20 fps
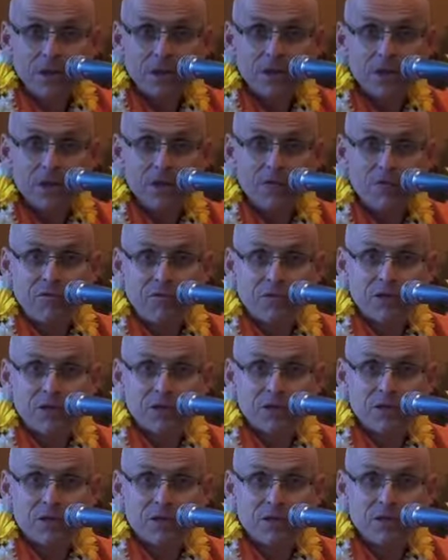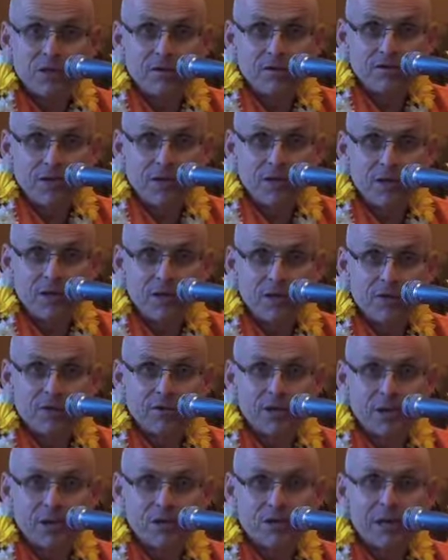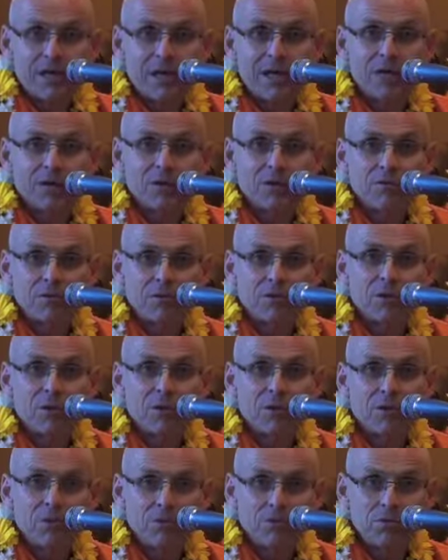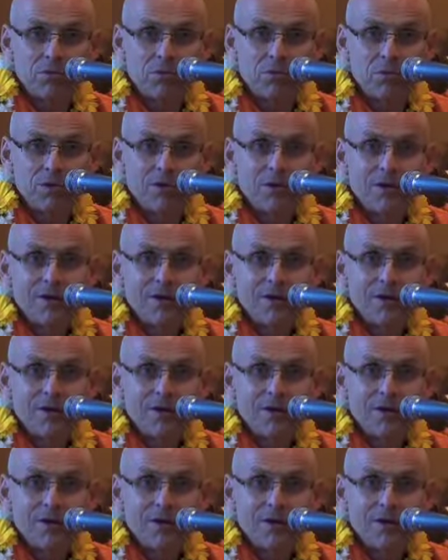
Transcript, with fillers: and then you find yourself in there without a ladder, what do you do?